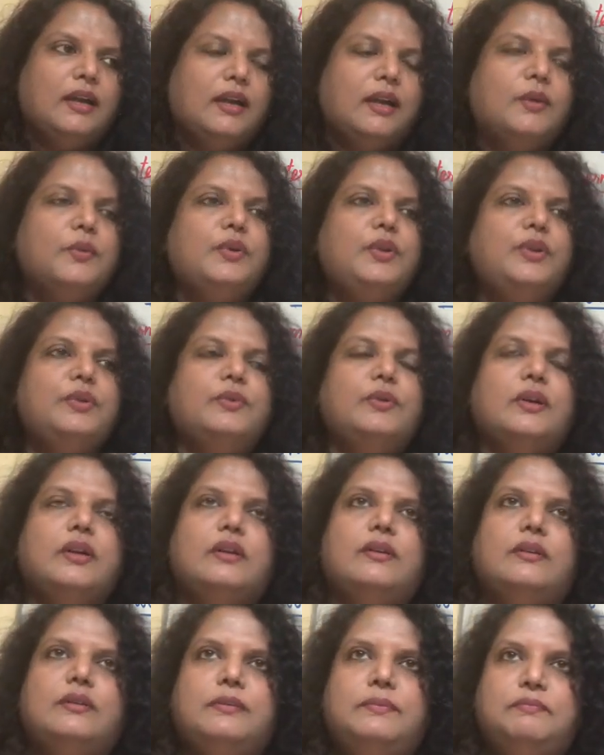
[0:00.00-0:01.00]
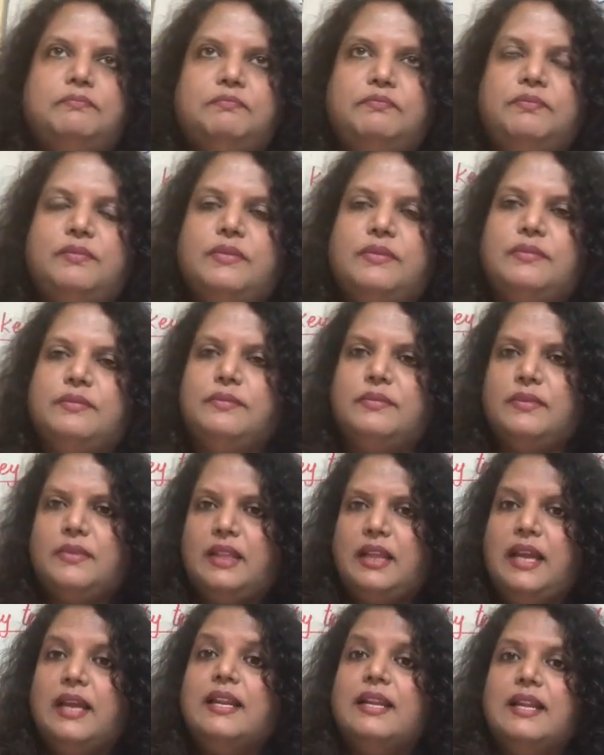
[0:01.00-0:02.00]
how do you um,
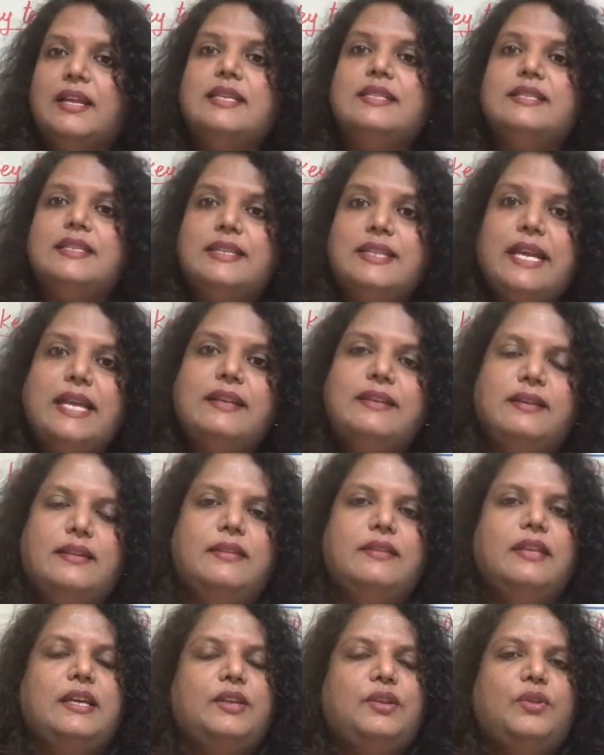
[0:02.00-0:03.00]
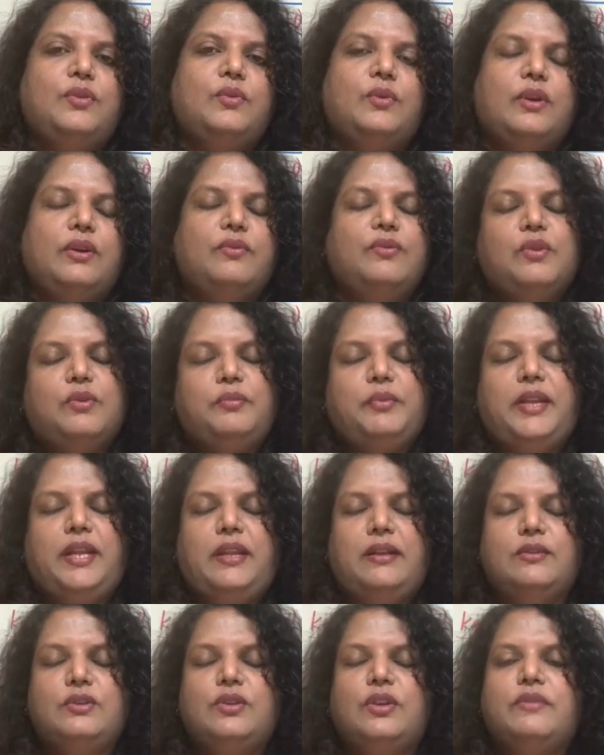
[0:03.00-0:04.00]
analyze the data that you have
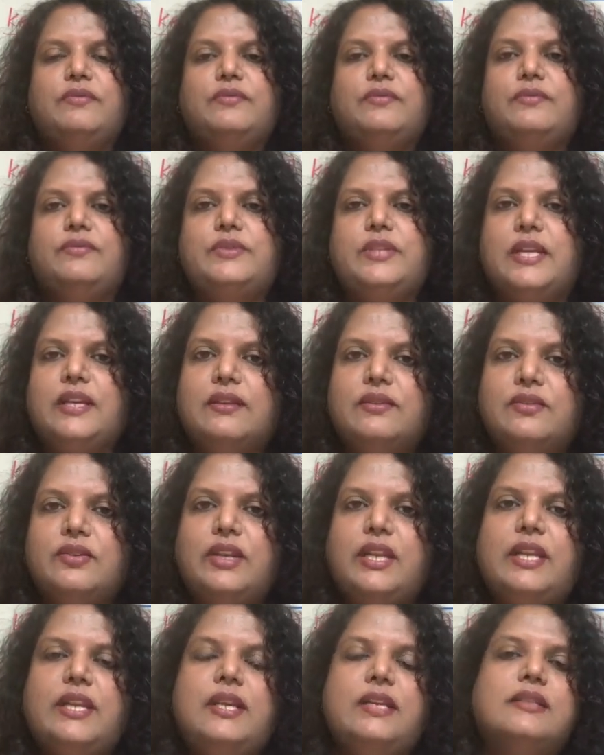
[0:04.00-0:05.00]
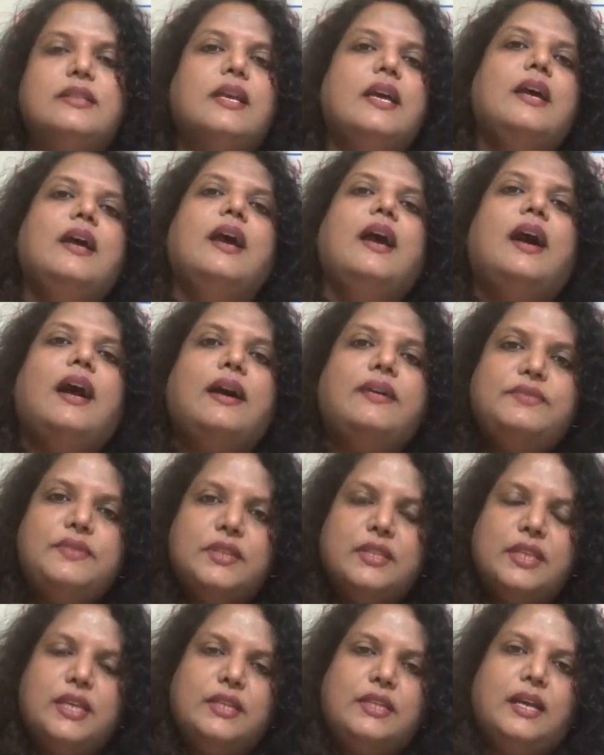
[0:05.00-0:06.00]
obtained. So you've taken the readings.
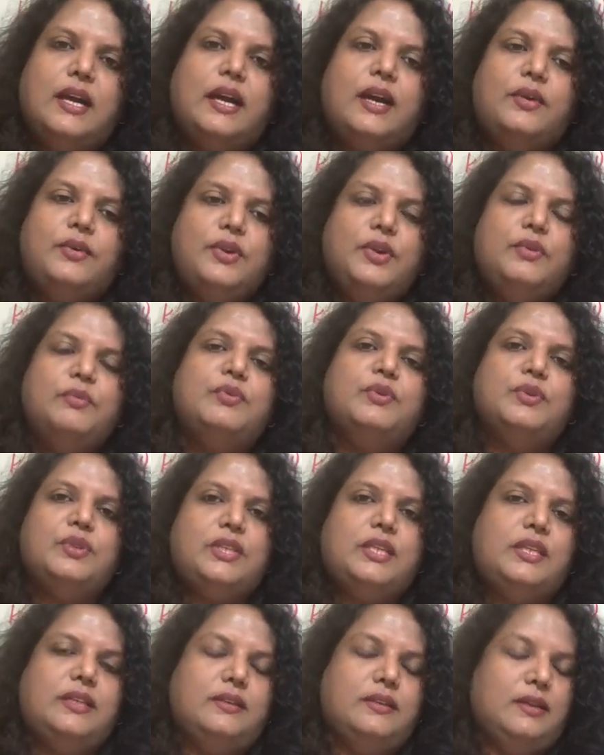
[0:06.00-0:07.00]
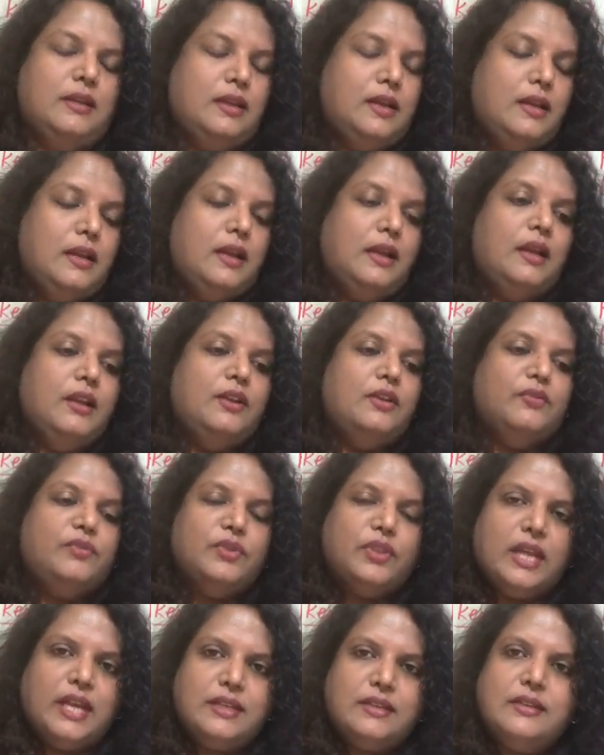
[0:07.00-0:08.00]
After that, how do you proceed? Now
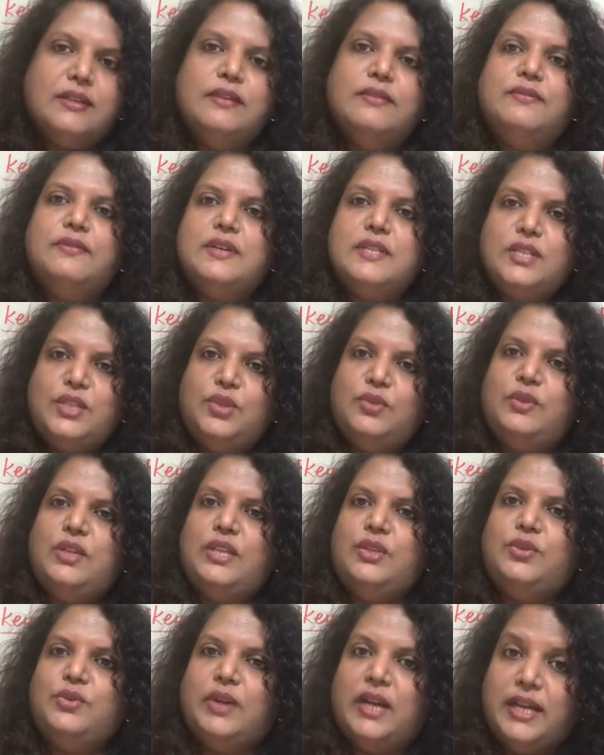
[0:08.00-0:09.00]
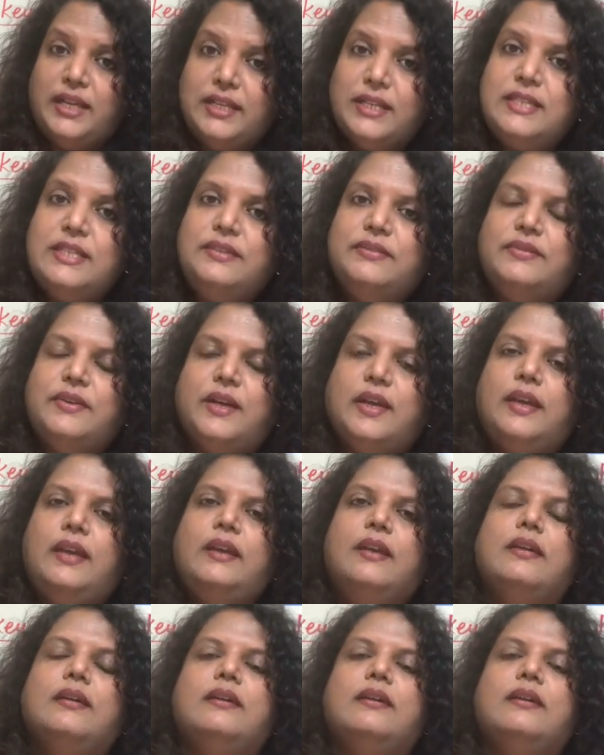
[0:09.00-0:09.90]
for that, first you need to identify